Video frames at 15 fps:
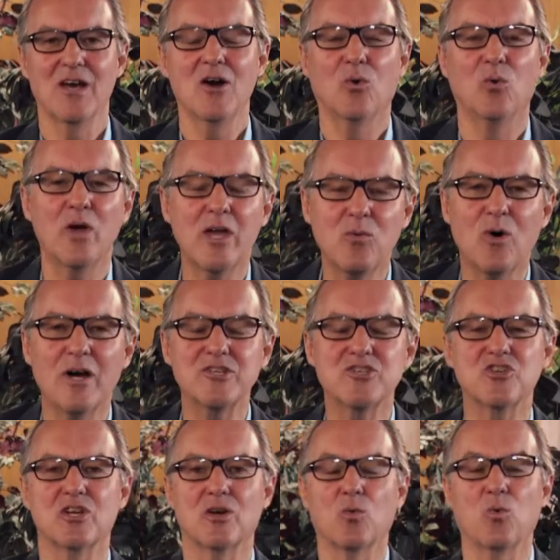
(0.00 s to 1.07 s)
We want
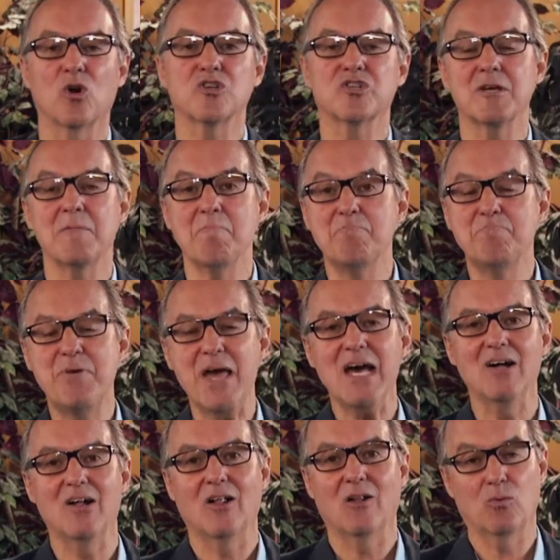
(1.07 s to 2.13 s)
you to worship
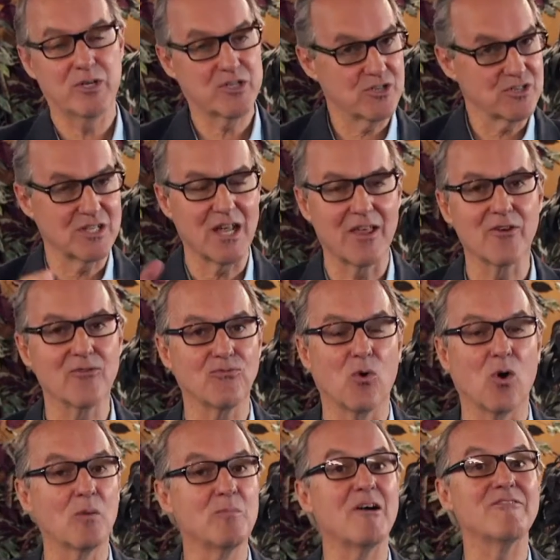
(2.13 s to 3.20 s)
Bel, which is another
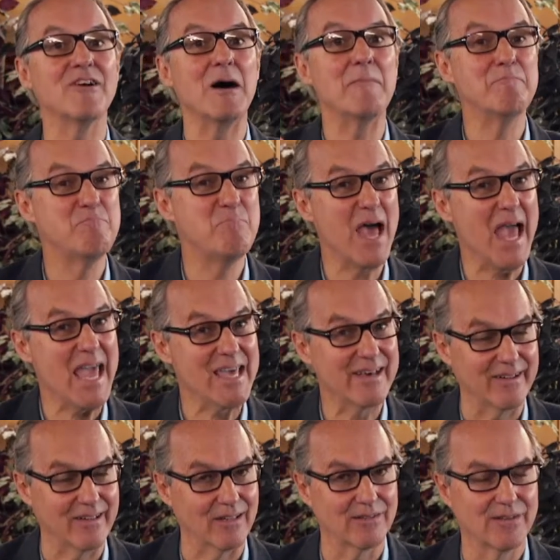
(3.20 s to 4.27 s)
form of
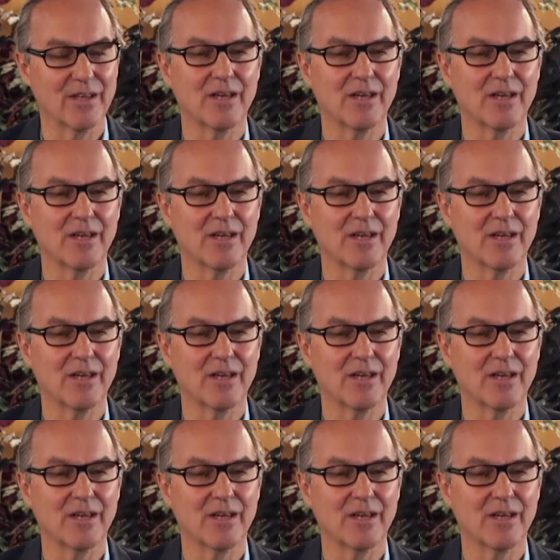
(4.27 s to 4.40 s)
Baal.